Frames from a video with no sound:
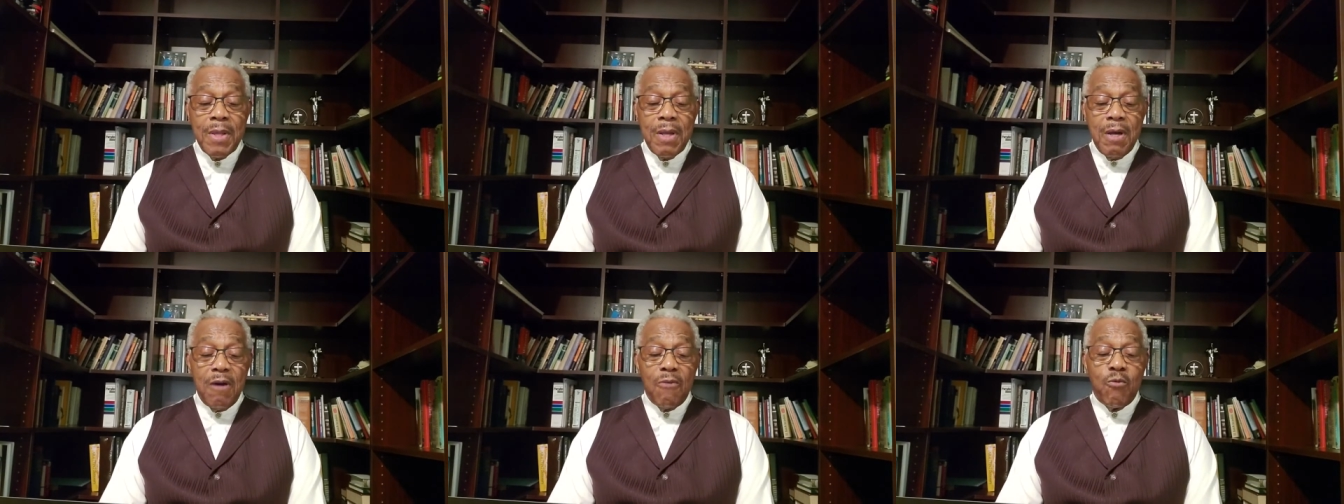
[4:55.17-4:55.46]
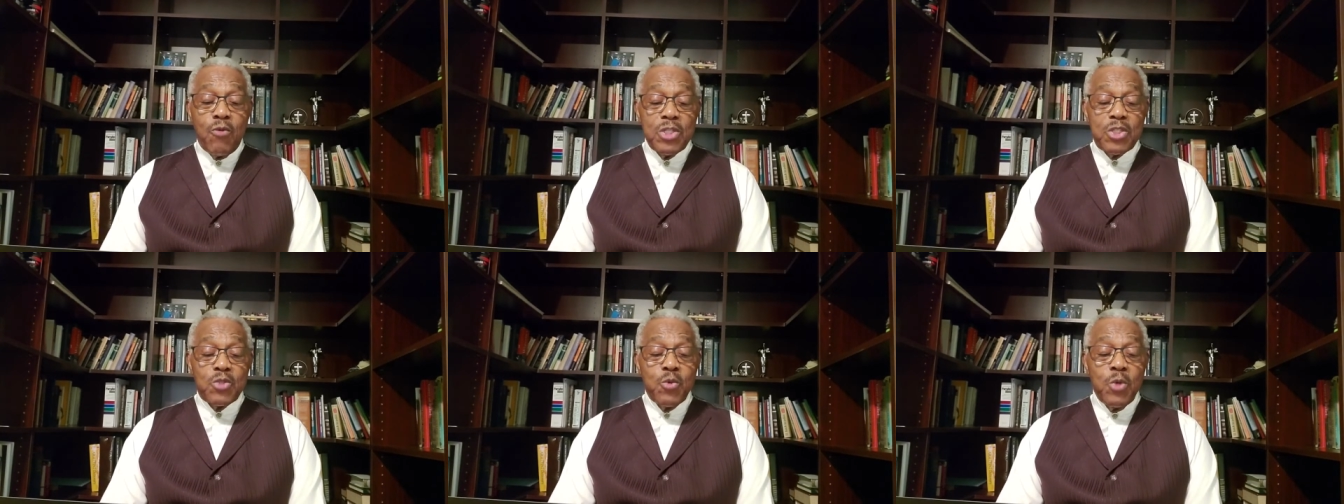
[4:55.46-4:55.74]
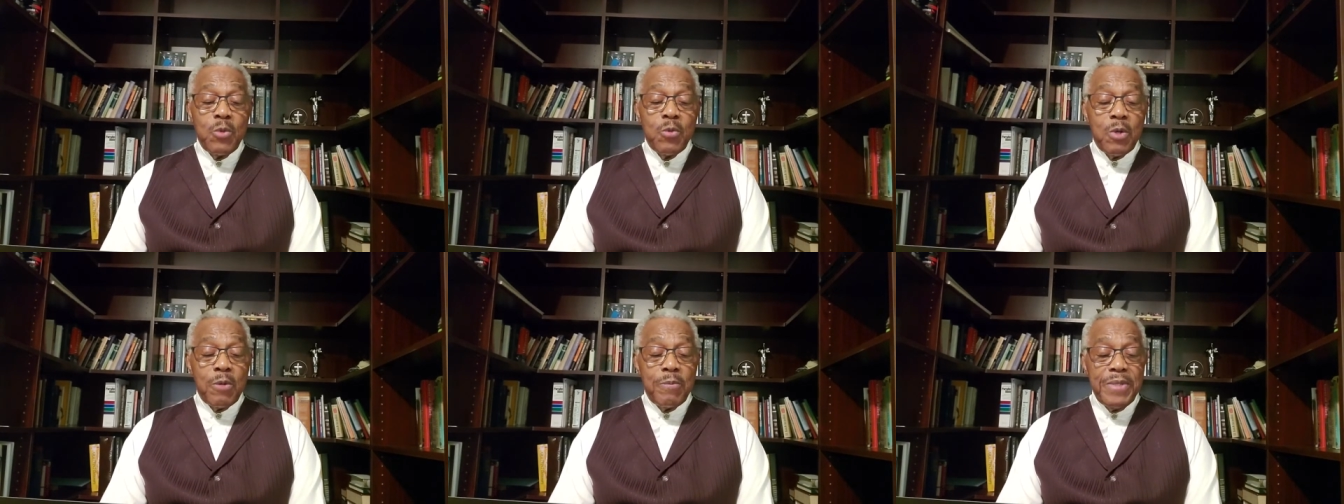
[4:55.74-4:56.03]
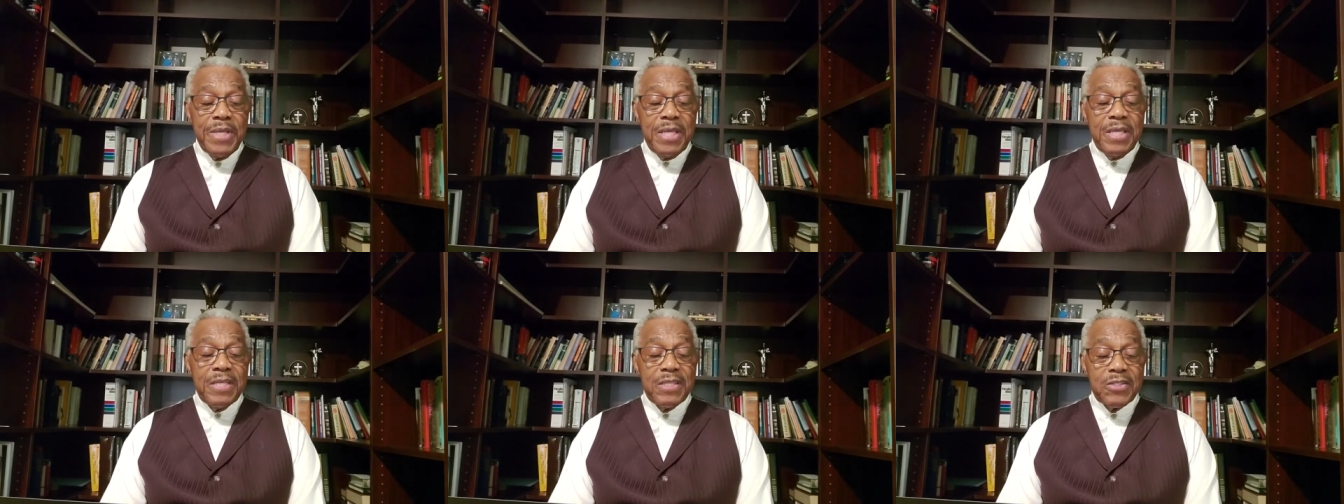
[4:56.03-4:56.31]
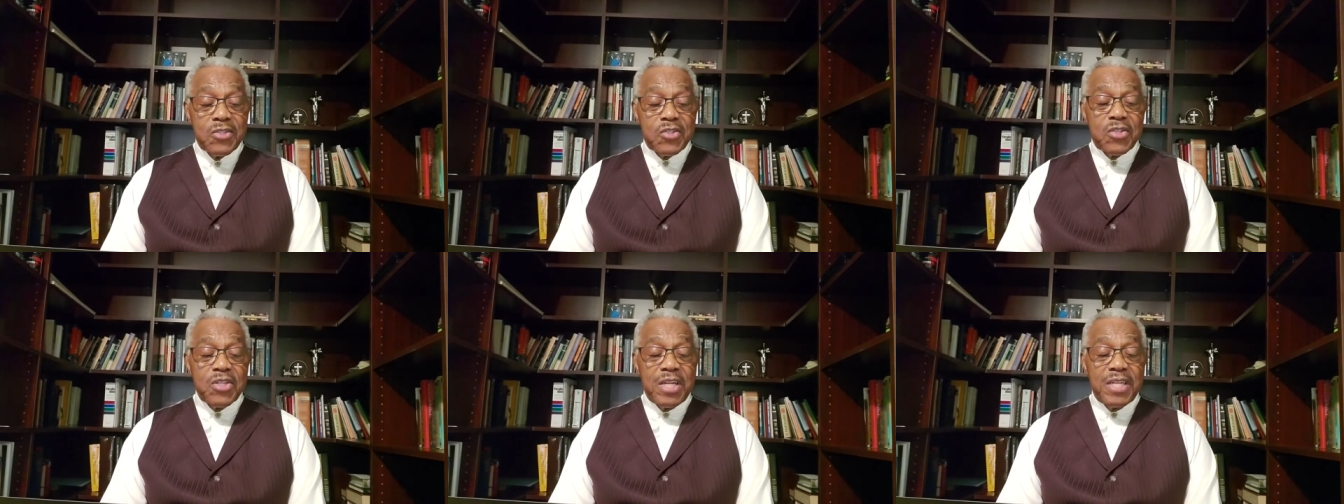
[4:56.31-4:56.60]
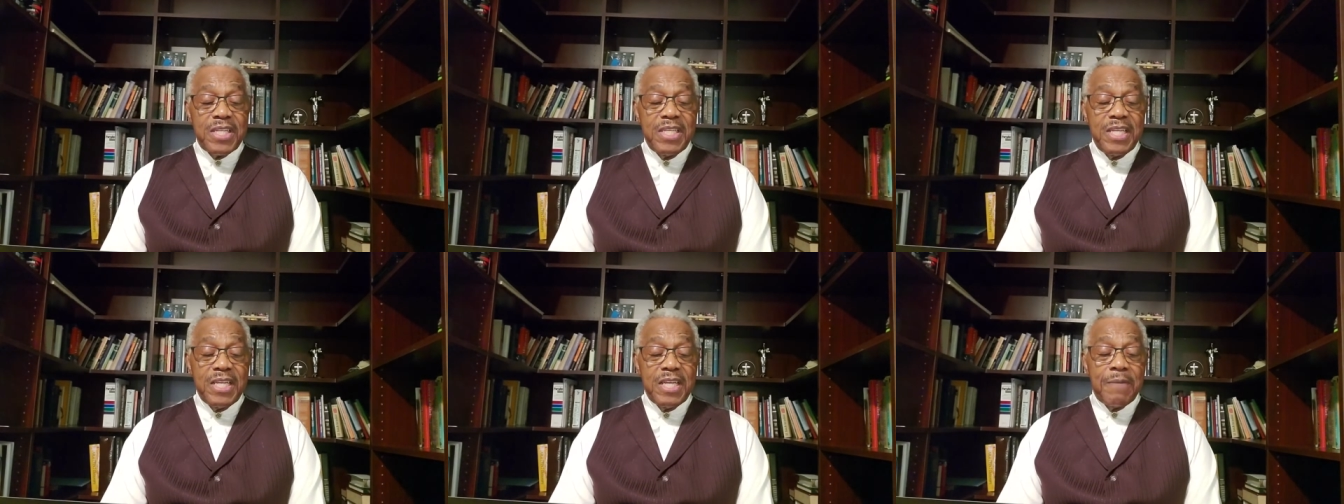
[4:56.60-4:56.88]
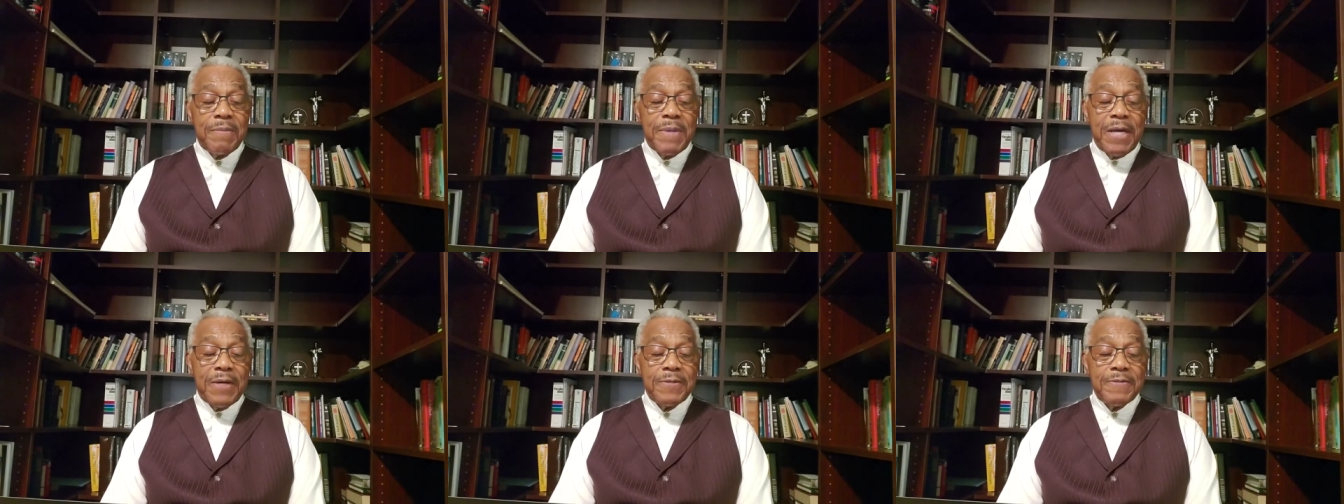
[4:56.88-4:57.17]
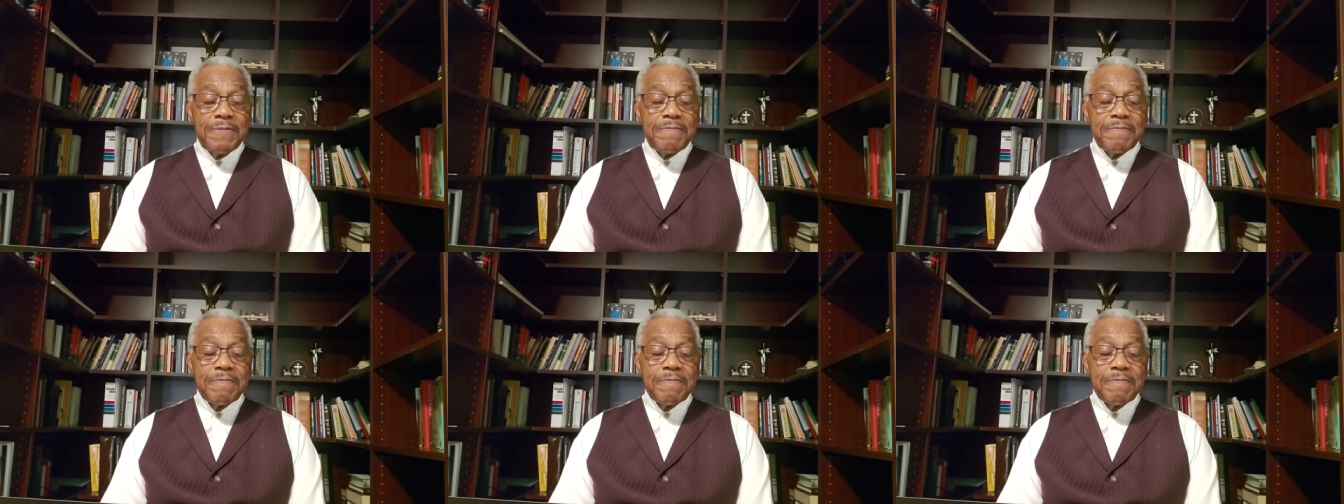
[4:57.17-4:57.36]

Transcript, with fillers: of which we will be studying about.